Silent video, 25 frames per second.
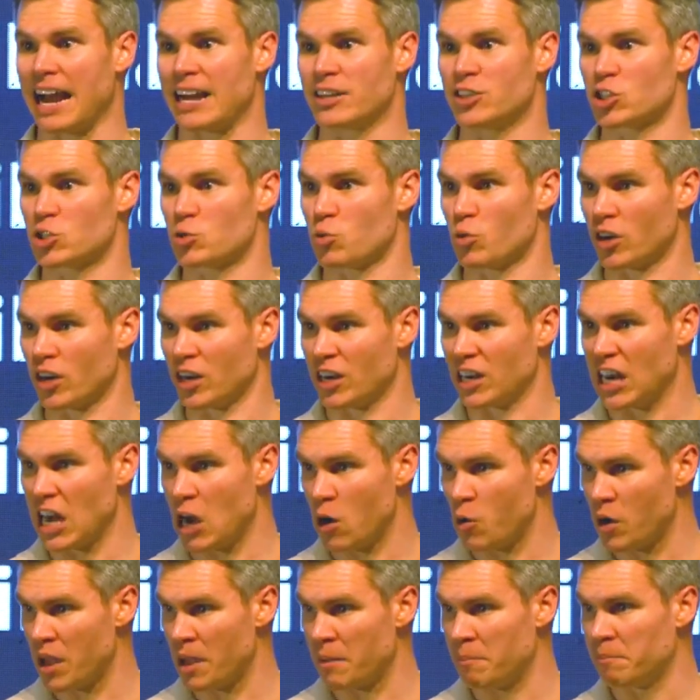I just want to
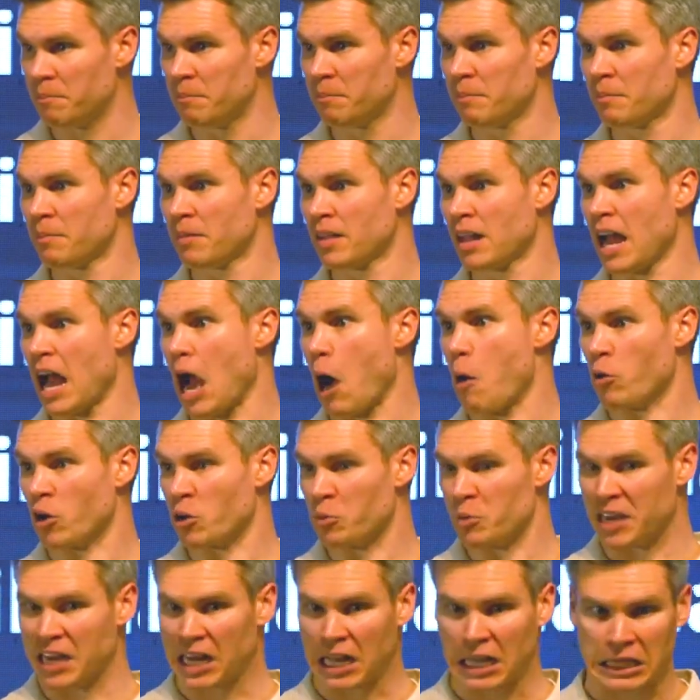know him. I want
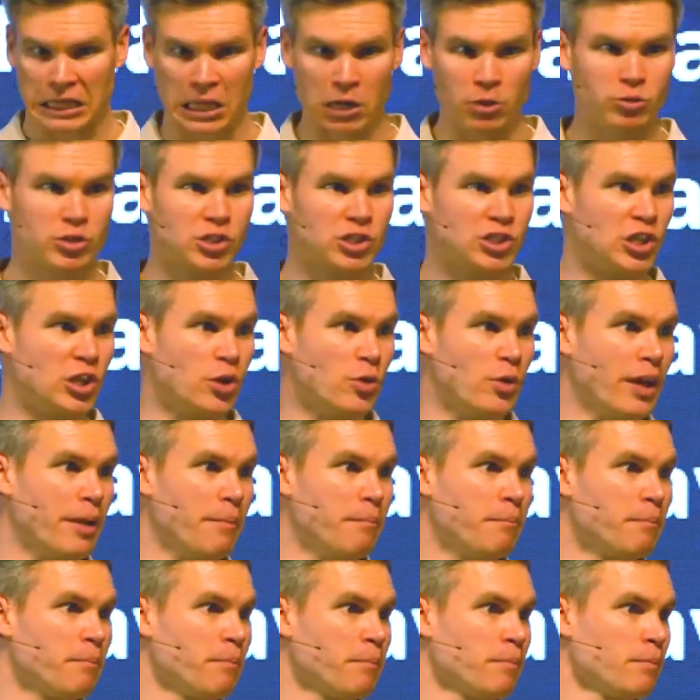to be close to
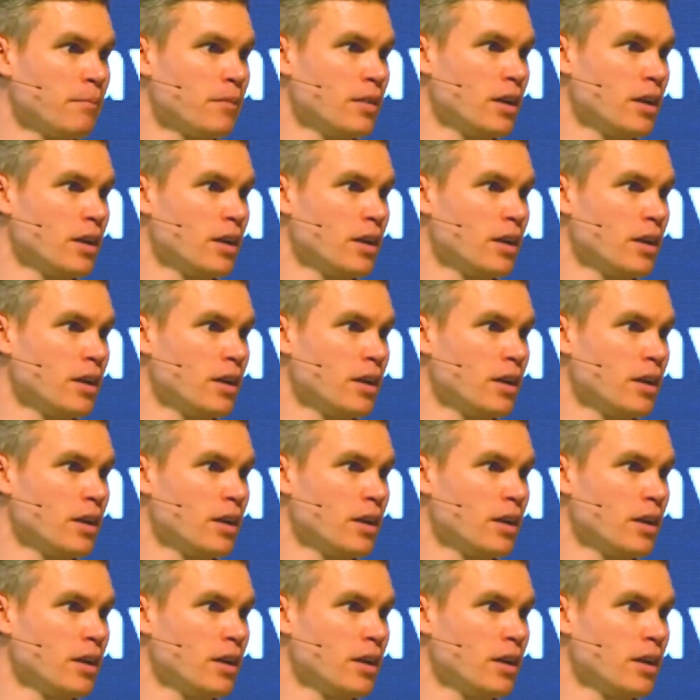him.